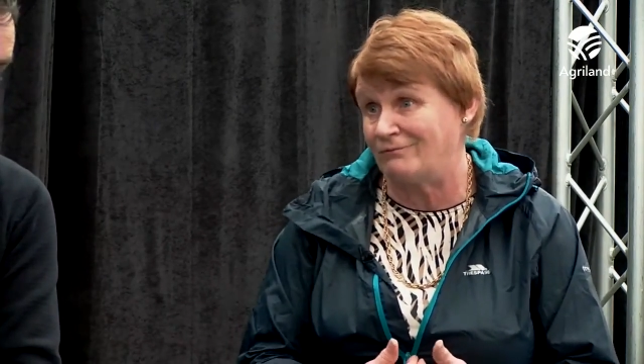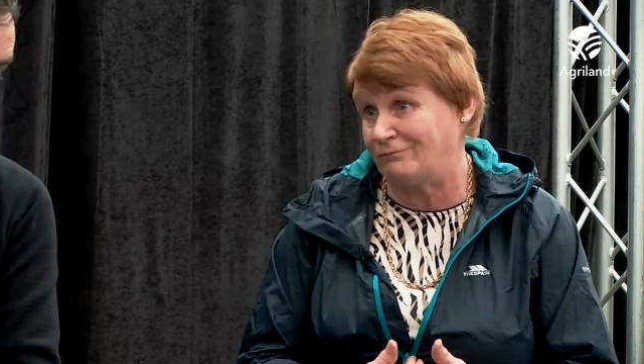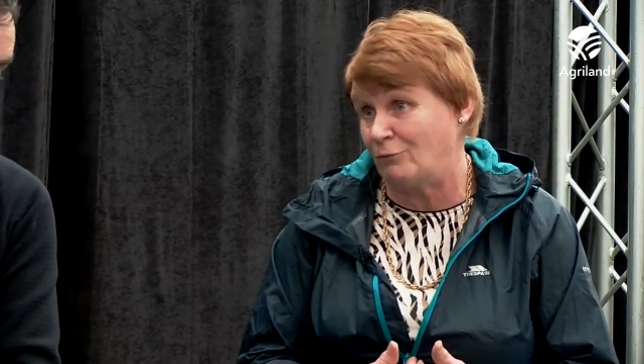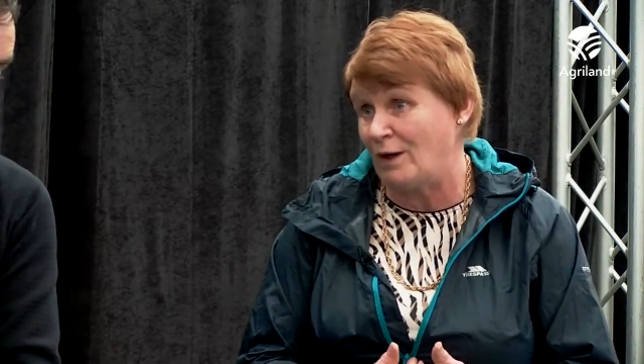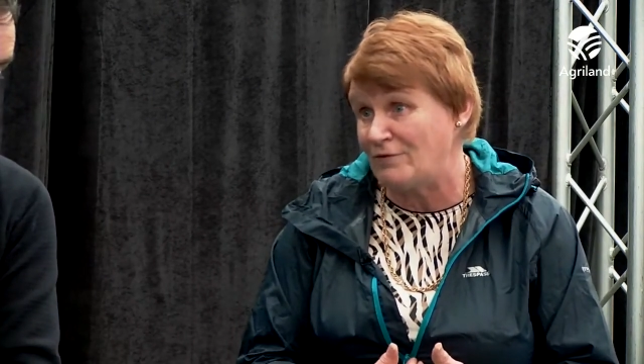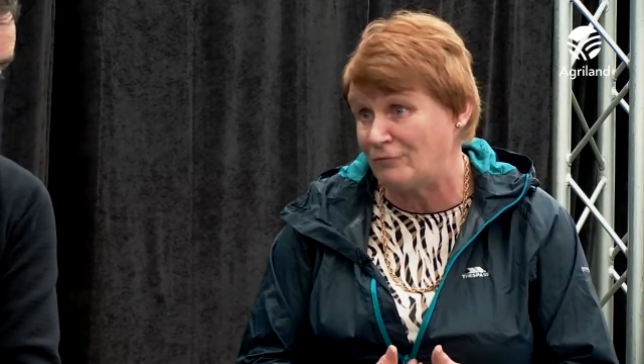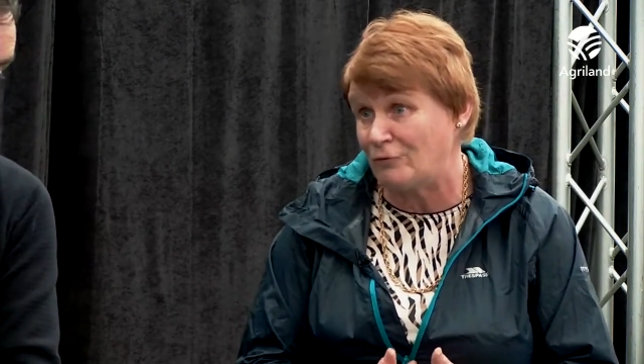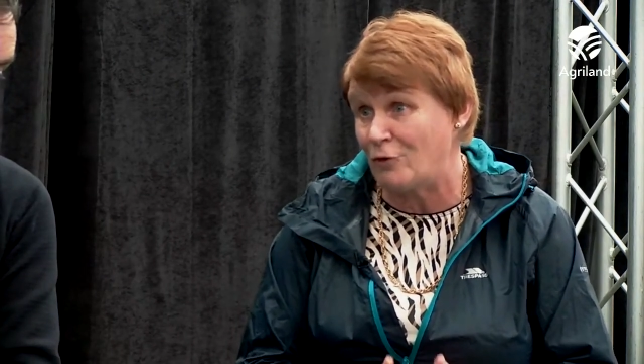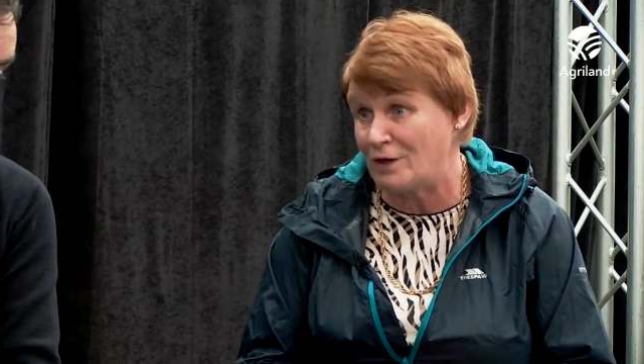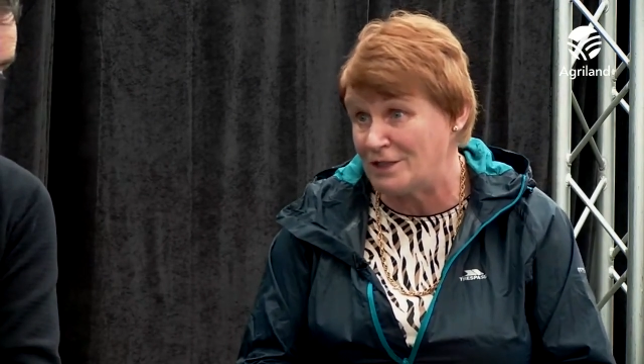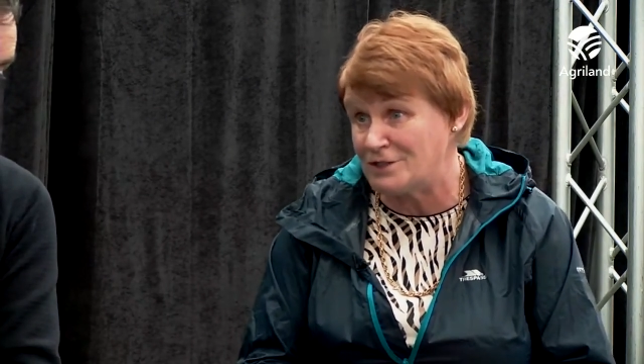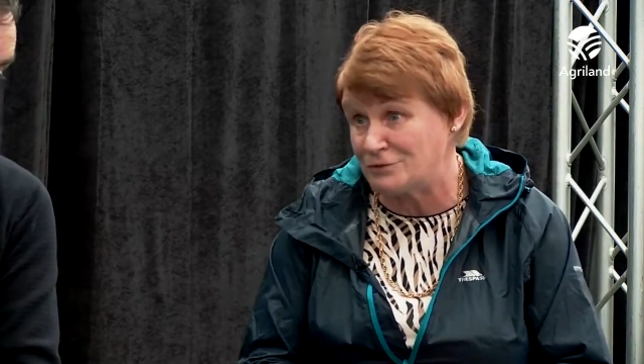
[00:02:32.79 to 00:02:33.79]
wife
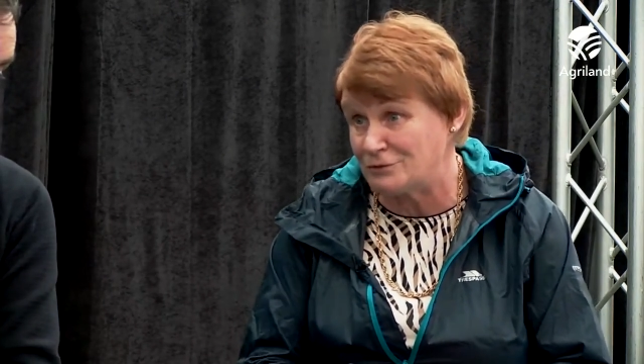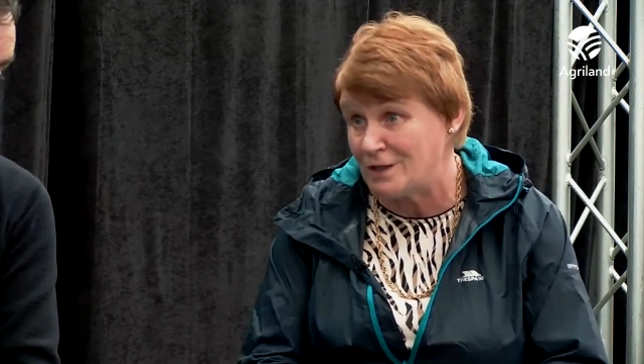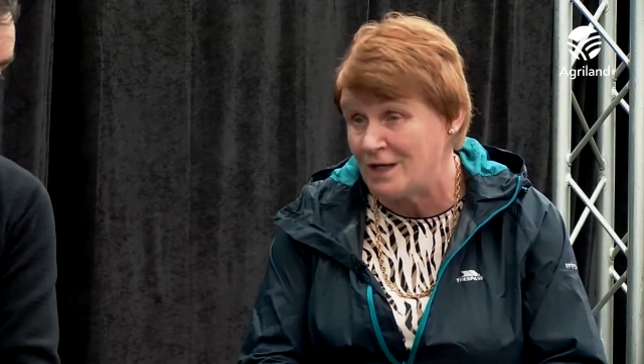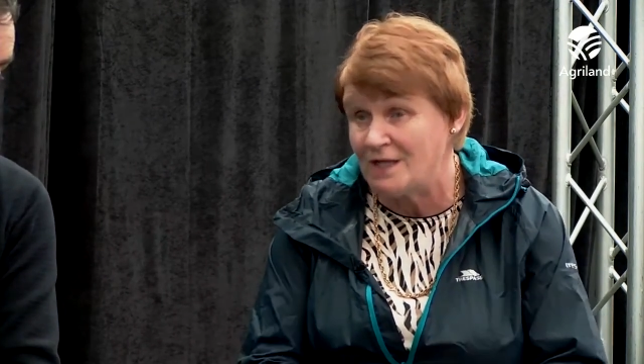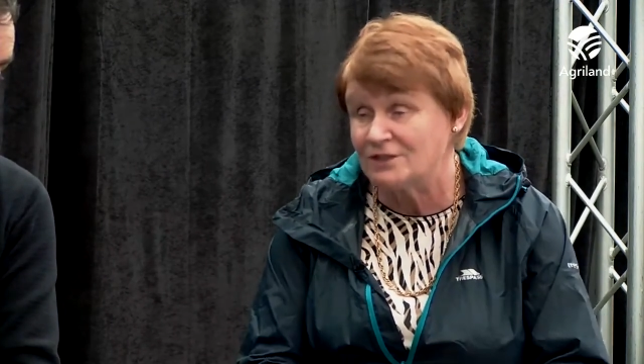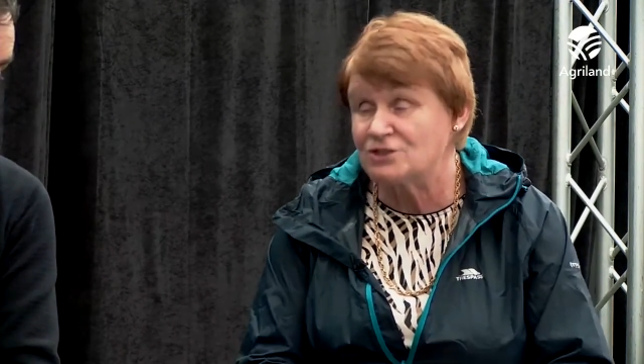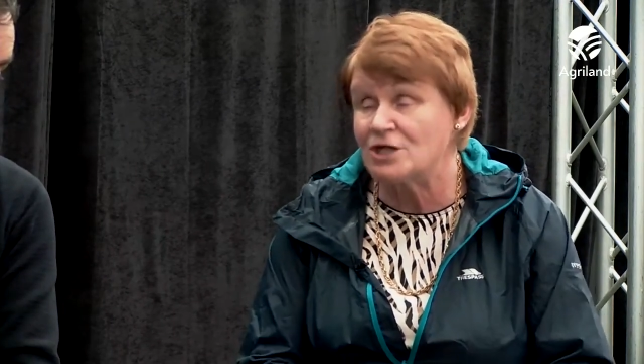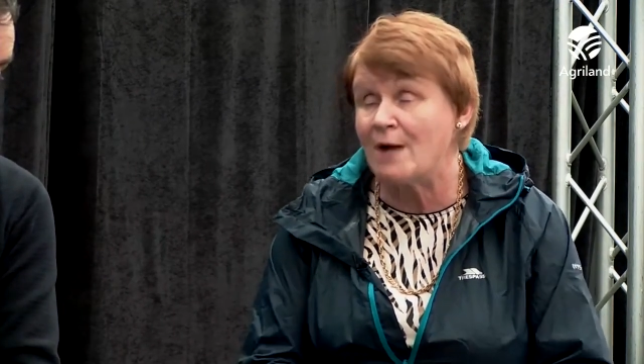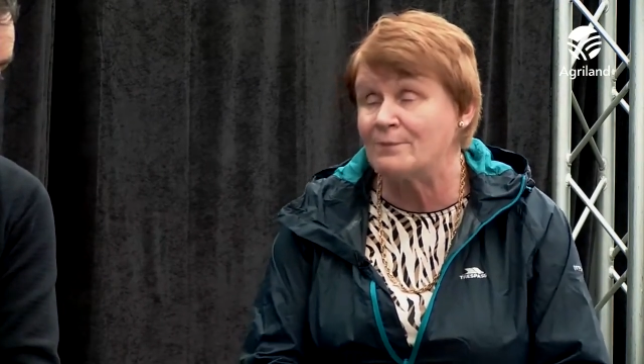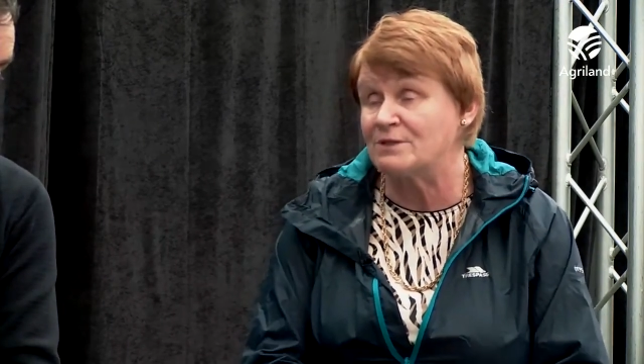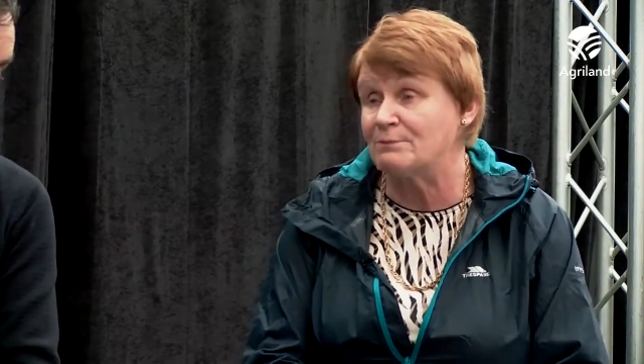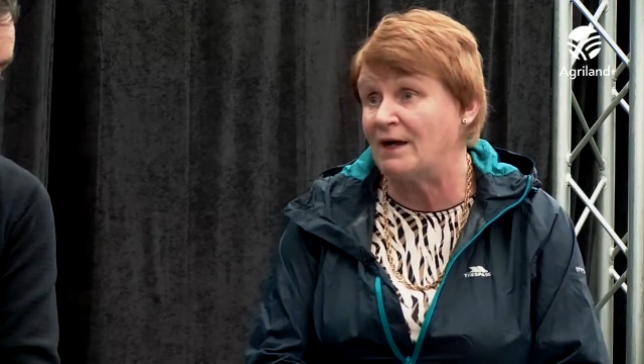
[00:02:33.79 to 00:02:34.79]
going into the
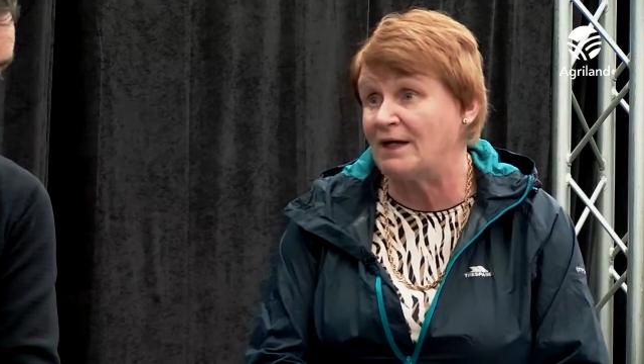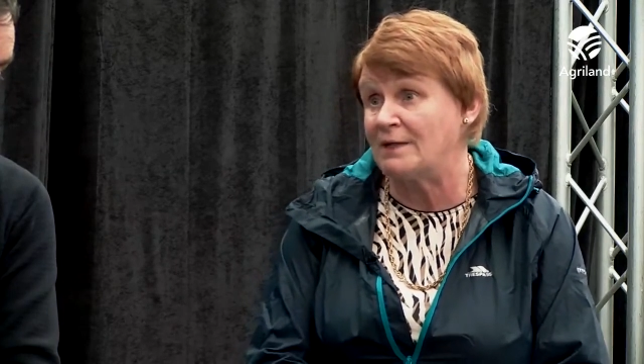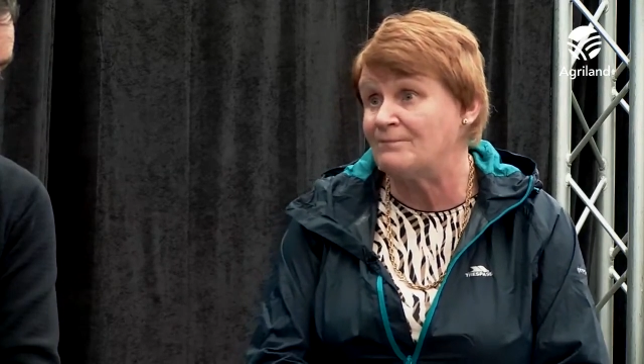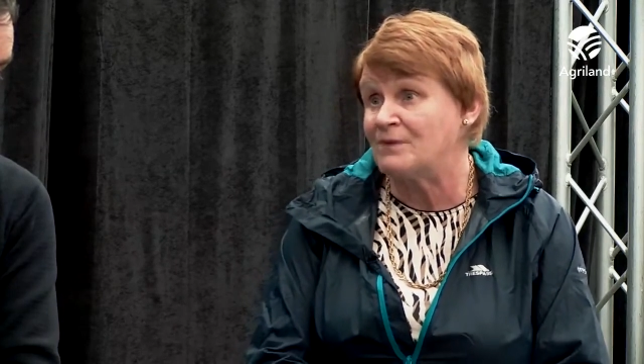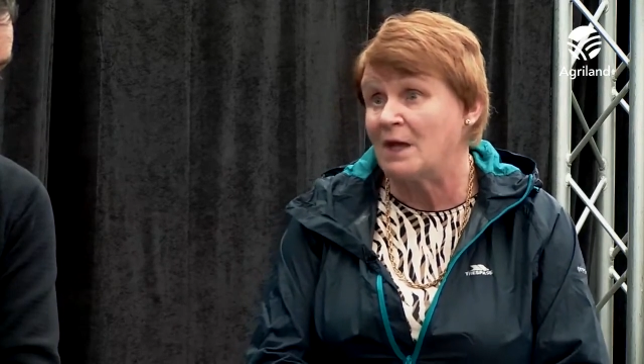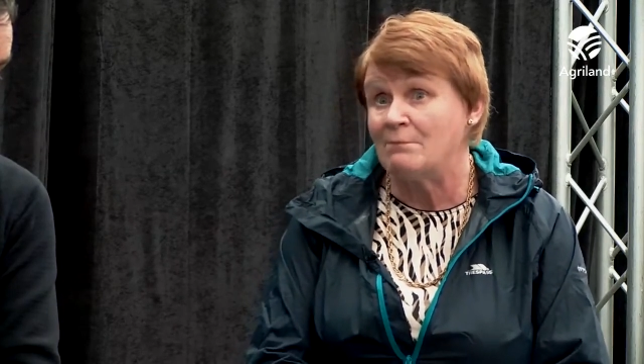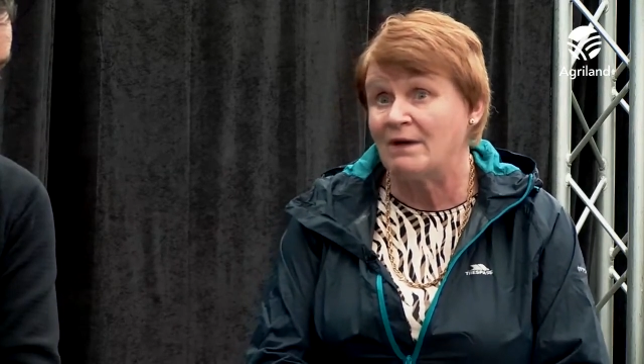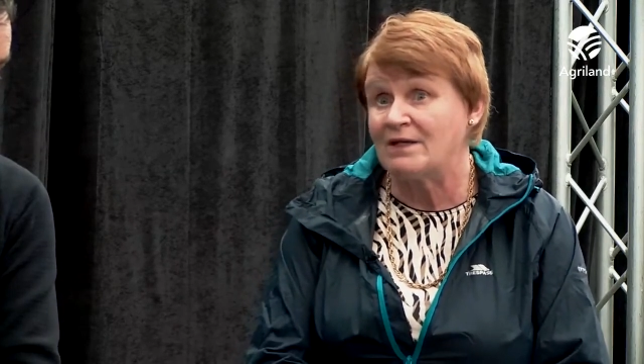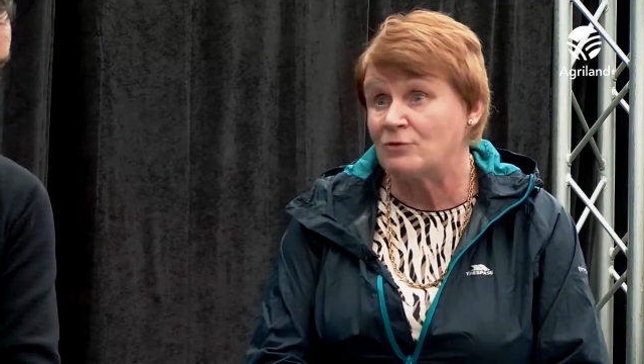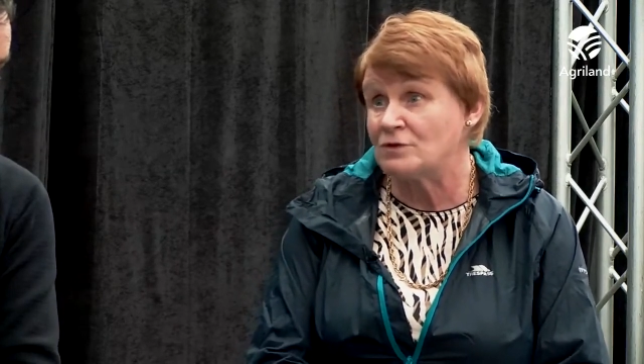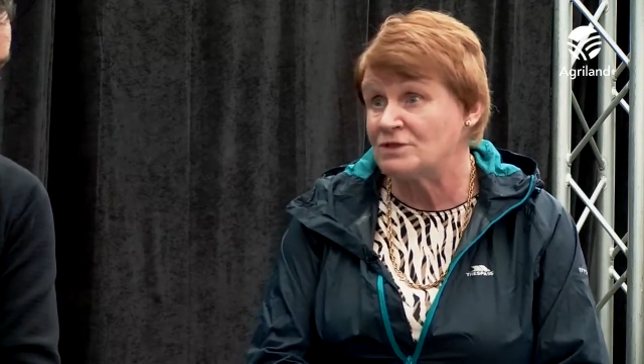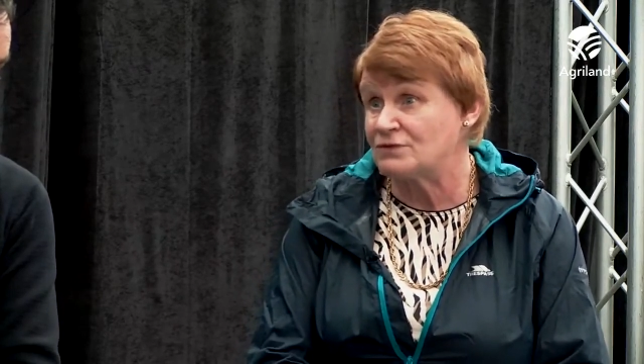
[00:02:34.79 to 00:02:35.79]
shop to buy my
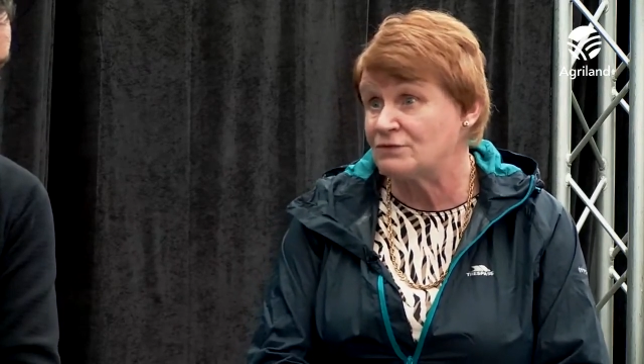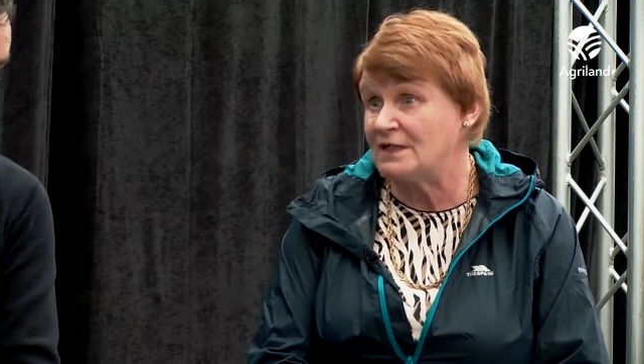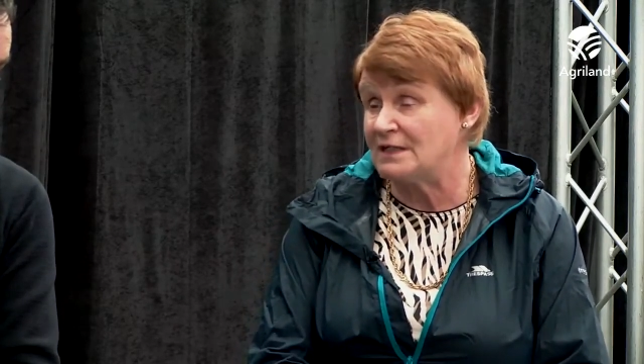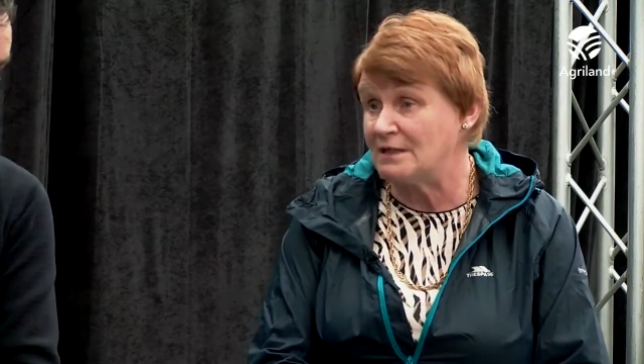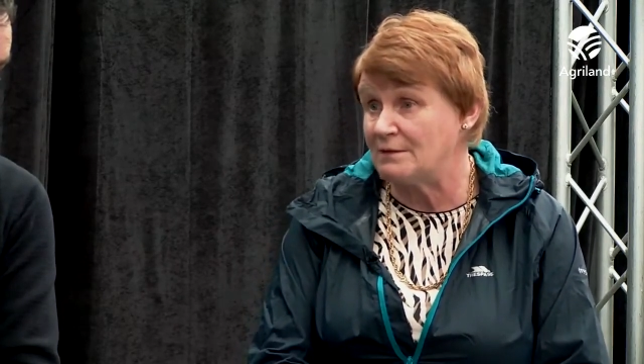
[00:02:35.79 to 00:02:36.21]
grocery